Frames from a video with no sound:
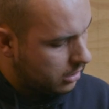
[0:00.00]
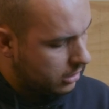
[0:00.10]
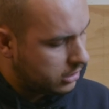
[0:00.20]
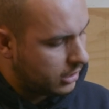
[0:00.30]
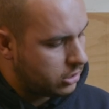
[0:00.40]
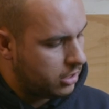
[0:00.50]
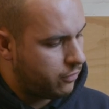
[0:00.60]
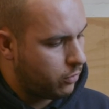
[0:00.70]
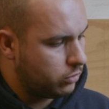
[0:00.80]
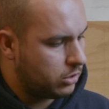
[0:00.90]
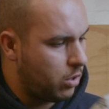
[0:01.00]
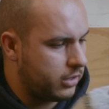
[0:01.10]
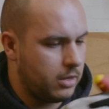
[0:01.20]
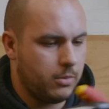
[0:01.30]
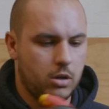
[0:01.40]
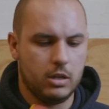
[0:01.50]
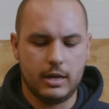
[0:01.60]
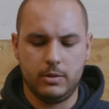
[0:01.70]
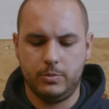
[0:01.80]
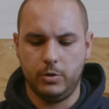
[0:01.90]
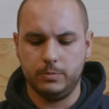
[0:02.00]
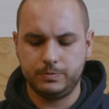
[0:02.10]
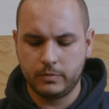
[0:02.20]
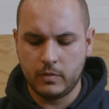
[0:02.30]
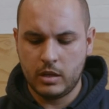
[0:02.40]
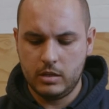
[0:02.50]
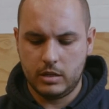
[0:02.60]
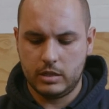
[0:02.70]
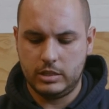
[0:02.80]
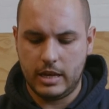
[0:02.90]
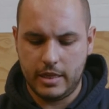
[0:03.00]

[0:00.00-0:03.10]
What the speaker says: a selection of different ones. I won't get them all out, but you can see